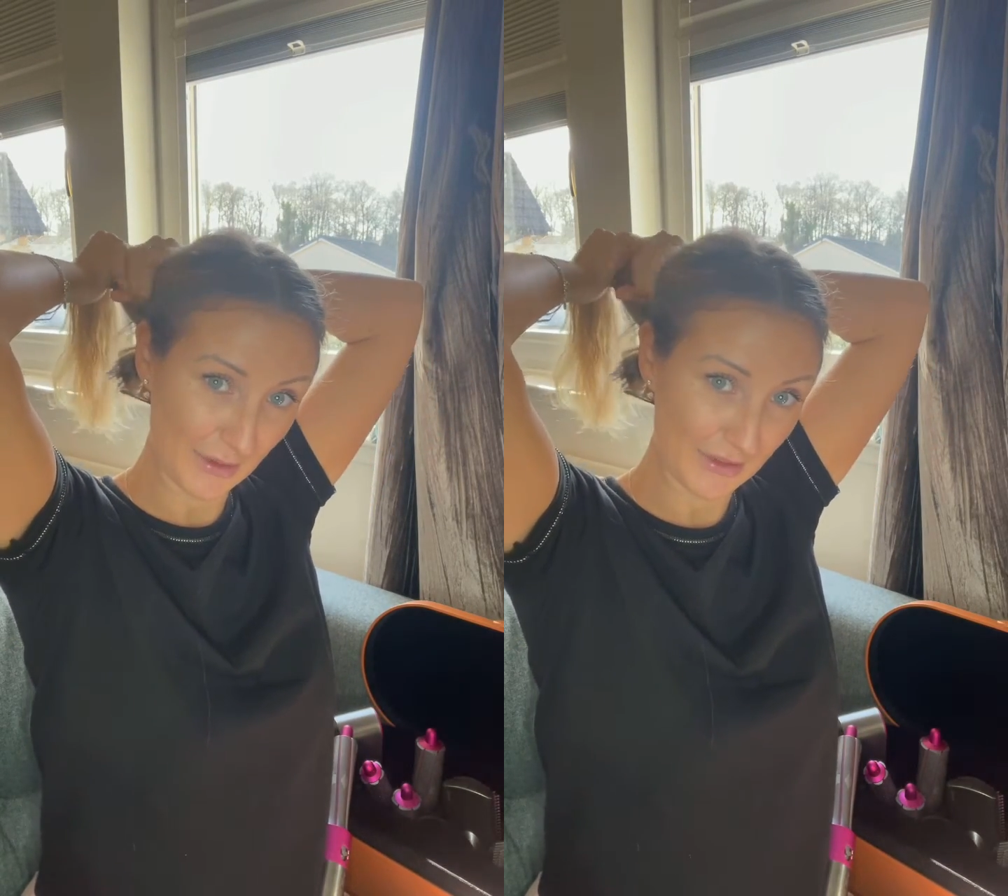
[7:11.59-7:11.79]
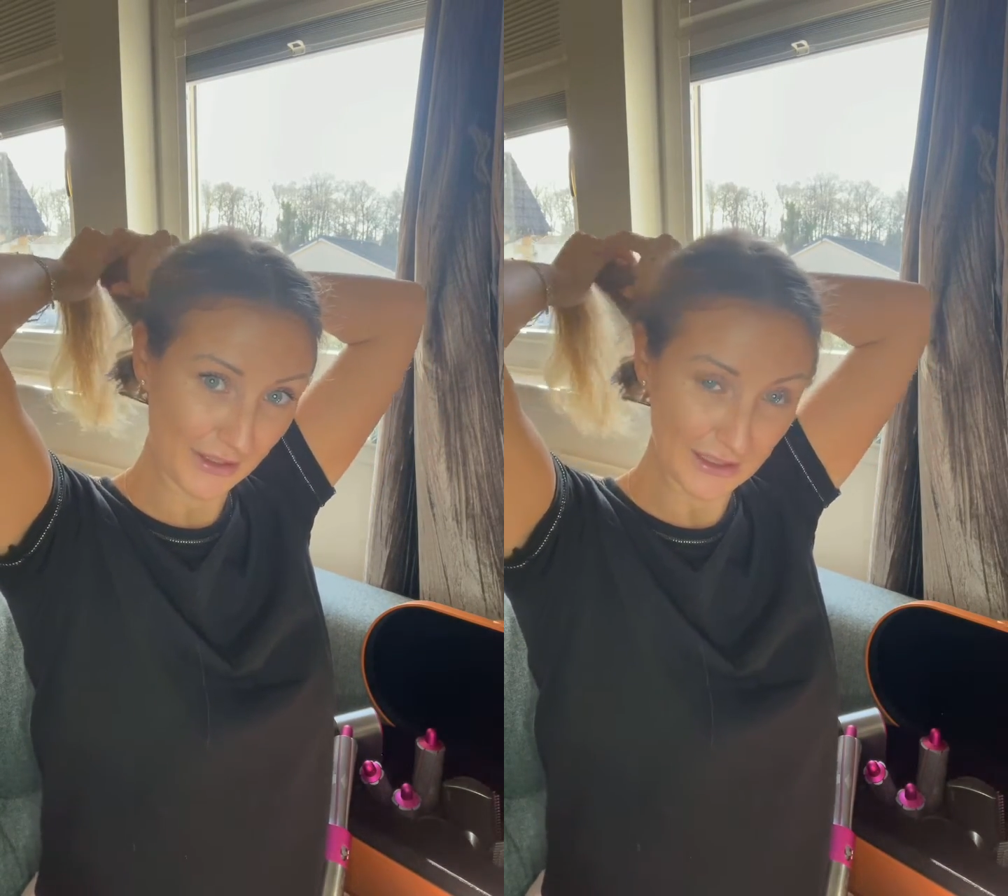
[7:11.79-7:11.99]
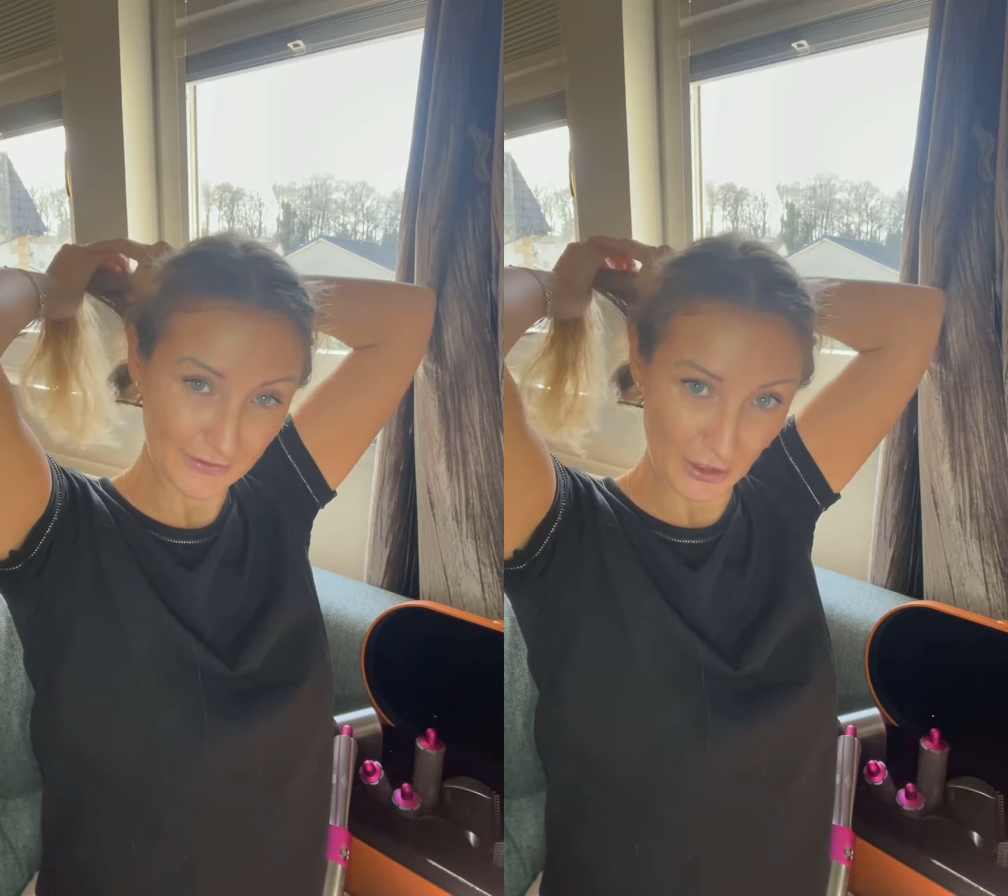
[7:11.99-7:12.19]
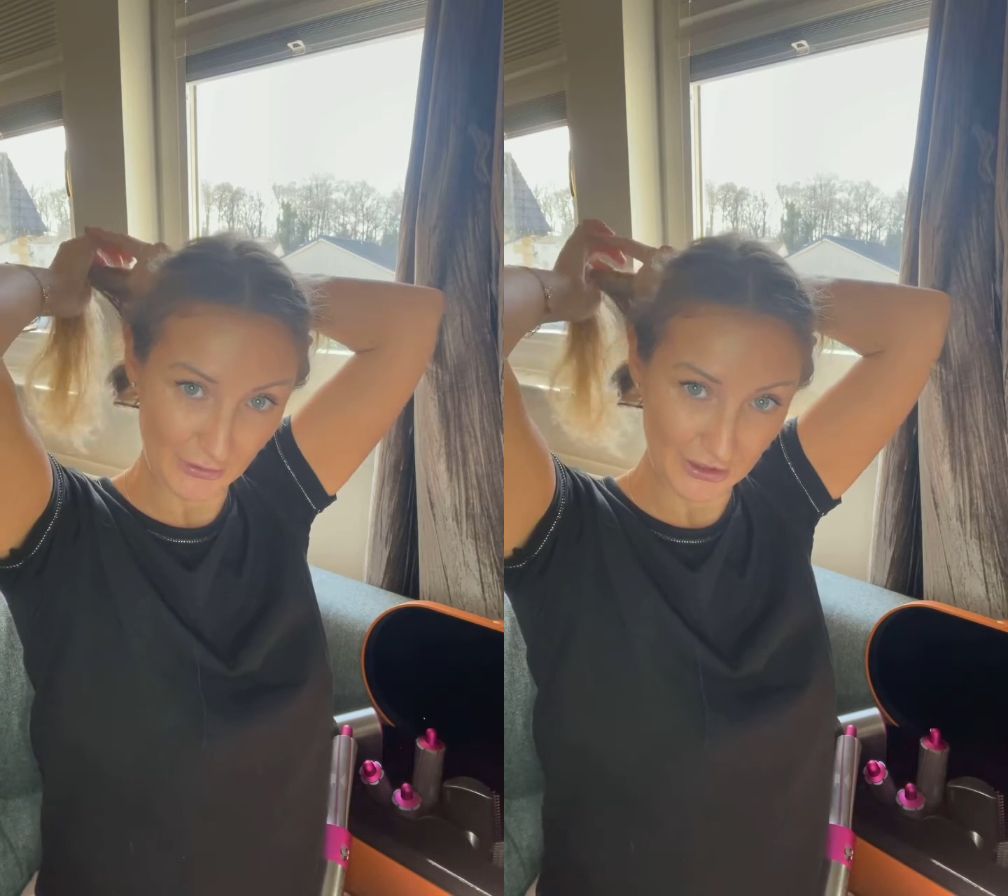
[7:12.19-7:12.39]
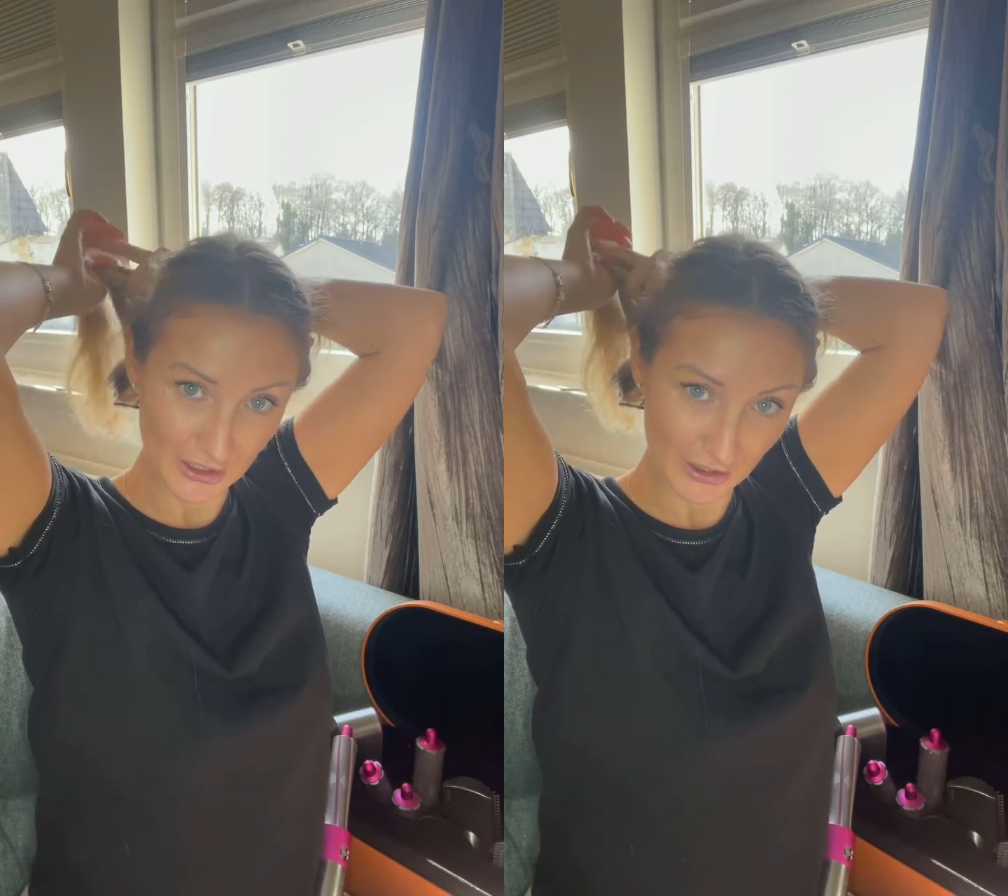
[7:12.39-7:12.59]
I think it's very
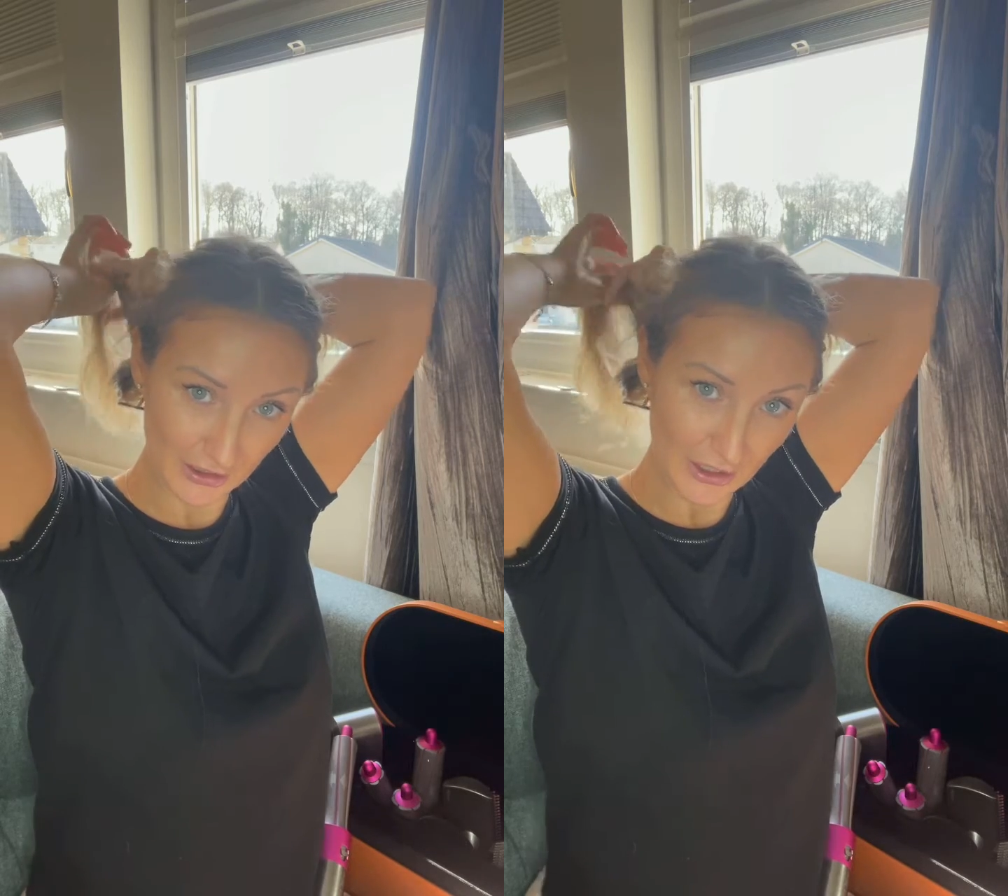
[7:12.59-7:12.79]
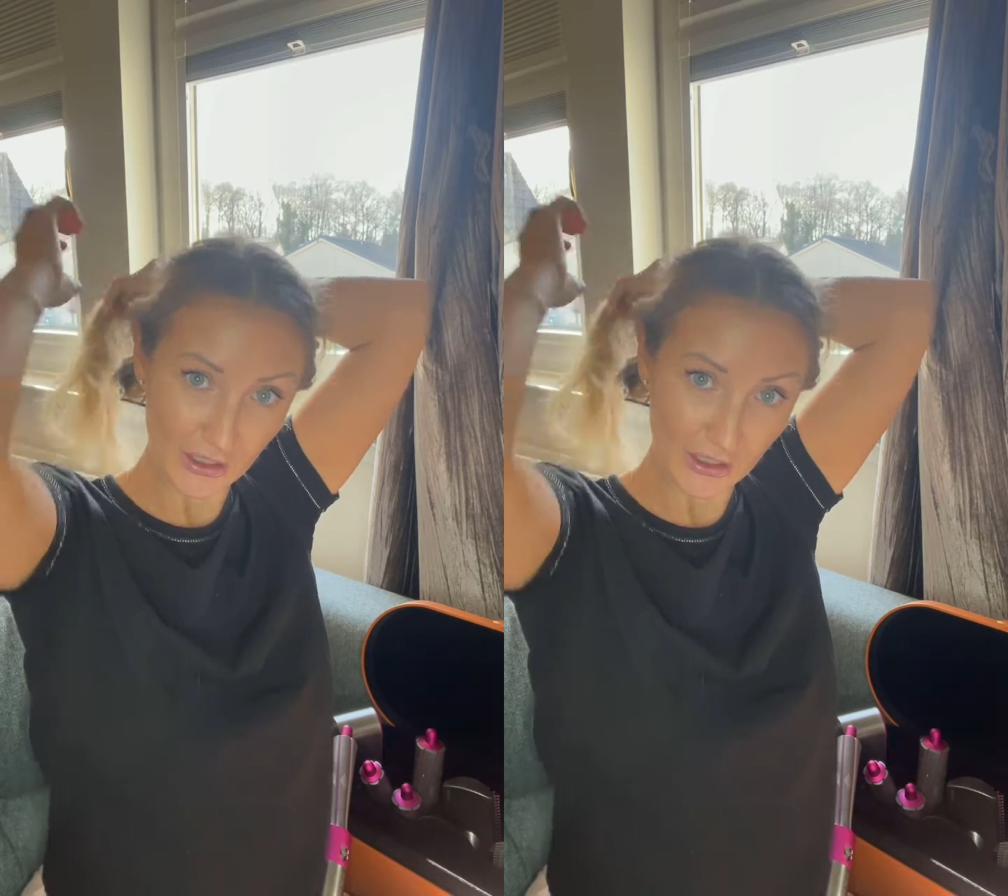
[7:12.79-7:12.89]
much a